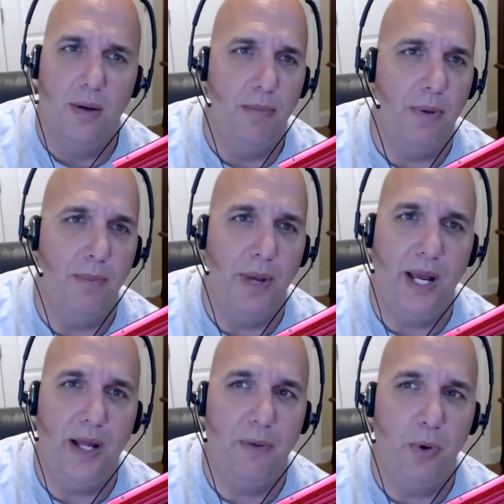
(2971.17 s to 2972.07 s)
But
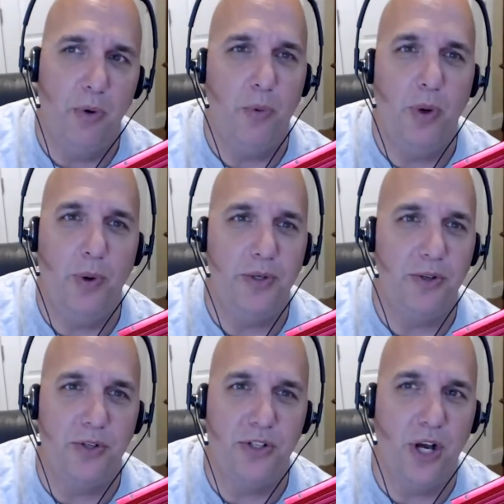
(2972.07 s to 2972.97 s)
man, we were, we went
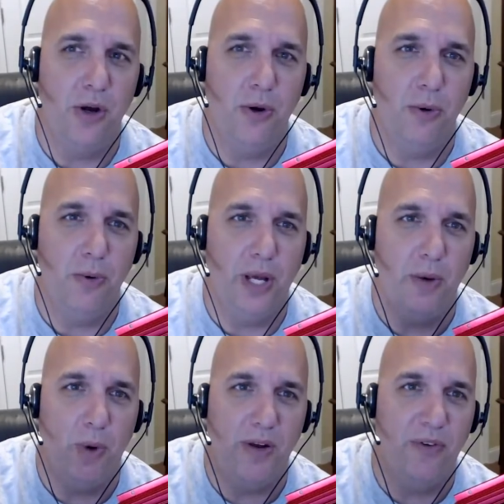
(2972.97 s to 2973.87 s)
to a show
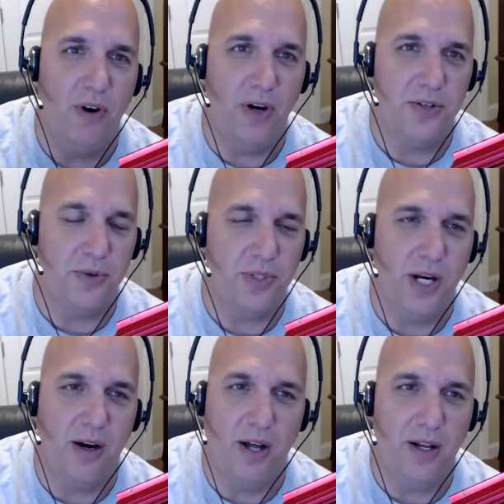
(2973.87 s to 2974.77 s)
in Wake Forest, North
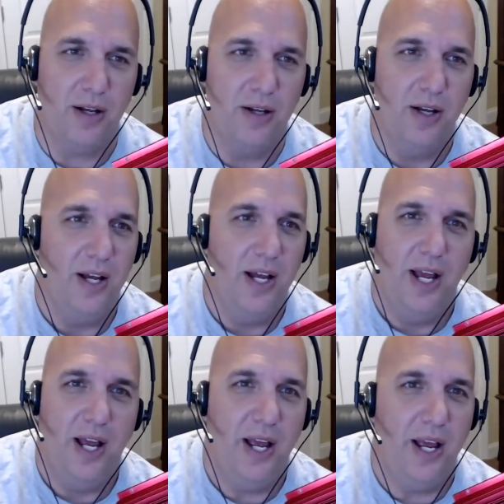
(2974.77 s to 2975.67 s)
Carolina
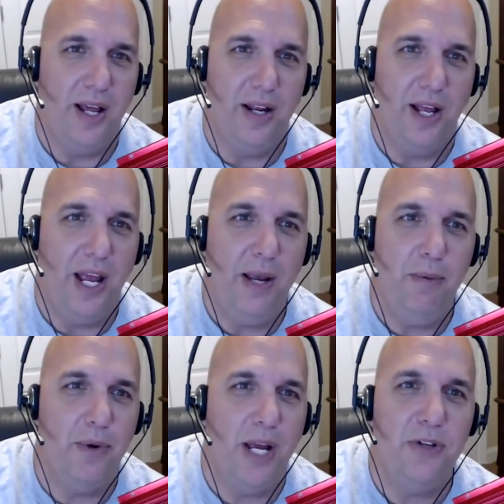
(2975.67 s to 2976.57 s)
and he
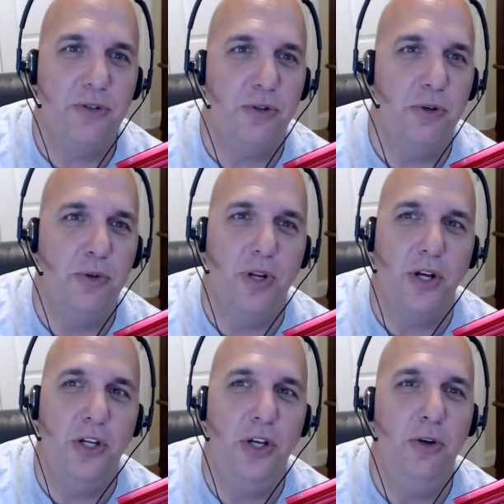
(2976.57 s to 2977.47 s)
he drew a
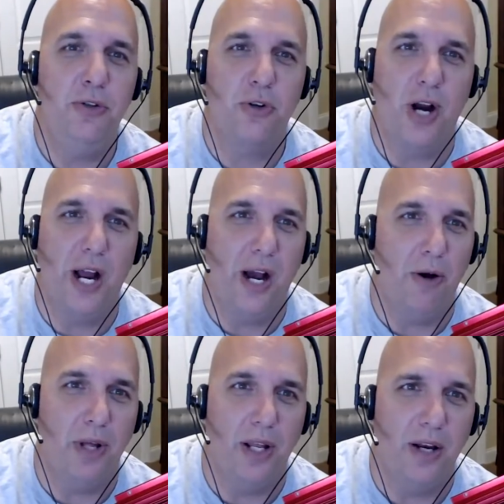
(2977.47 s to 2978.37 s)
huge
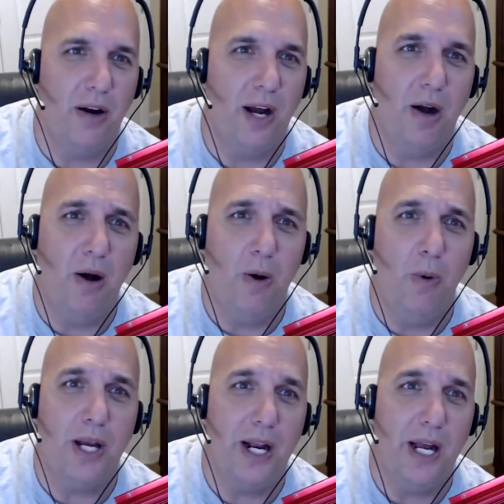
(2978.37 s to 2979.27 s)
crowd, and they're like, "Oh,
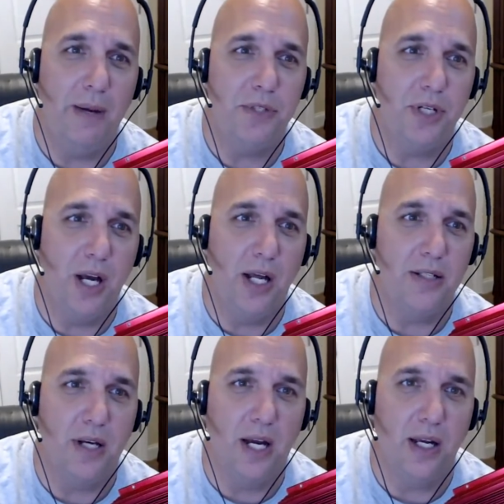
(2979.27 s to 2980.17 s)
what kind of amps you got?"
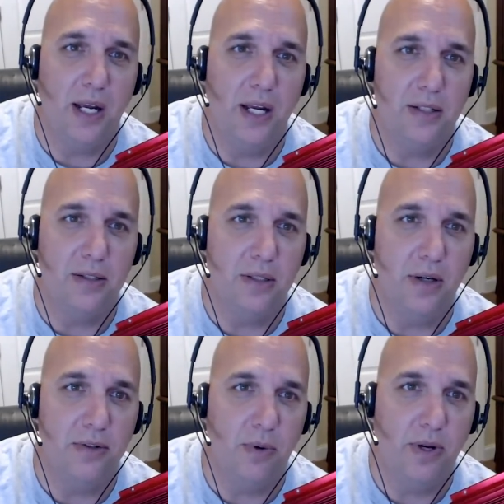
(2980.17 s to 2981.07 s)
He's like, he,
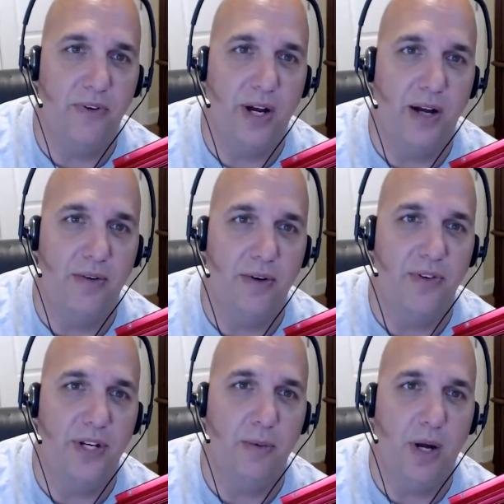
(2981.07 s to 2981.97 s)
"They're 25, they're
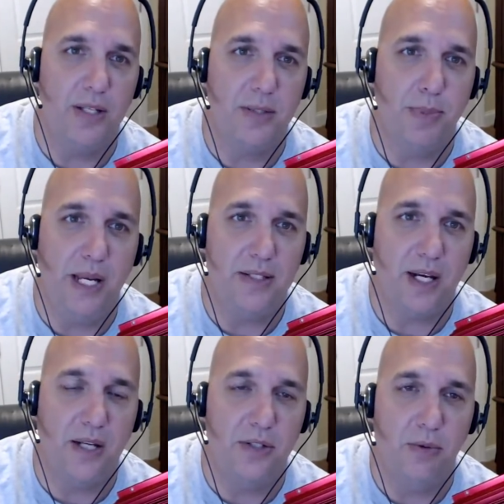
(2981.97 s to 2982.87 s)
50 watts a piece. I
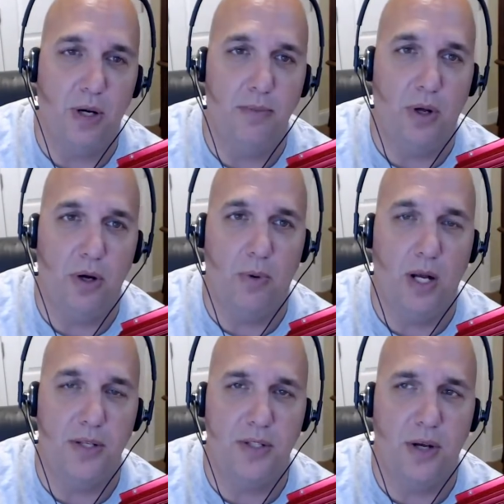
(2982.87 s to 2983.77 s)
got two of them, 100
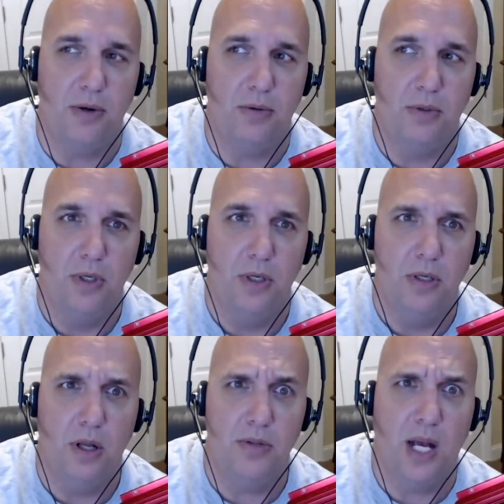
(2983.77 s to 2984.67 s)
watts total."
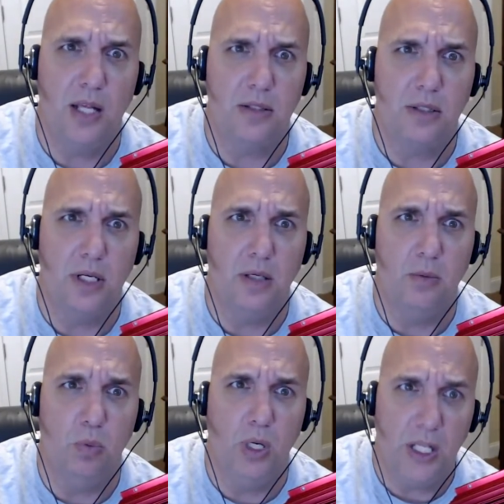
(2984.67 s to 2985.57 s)
Those guys are like,
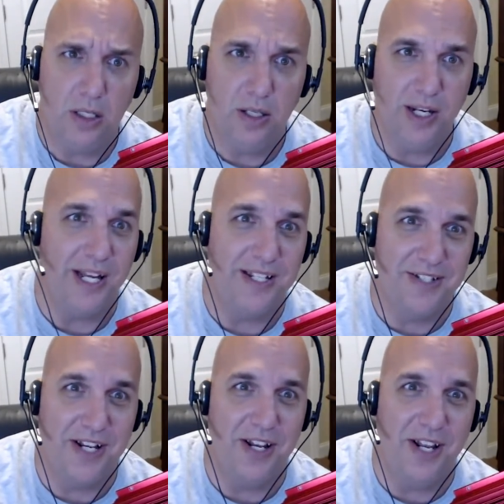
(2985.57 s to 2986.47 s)
"What?" And they
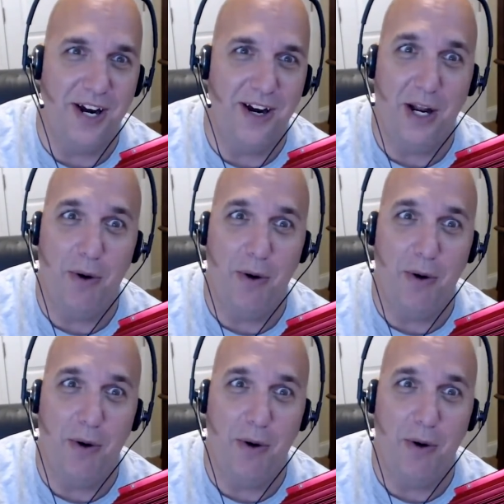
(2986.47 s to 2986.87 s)
sit in there, and they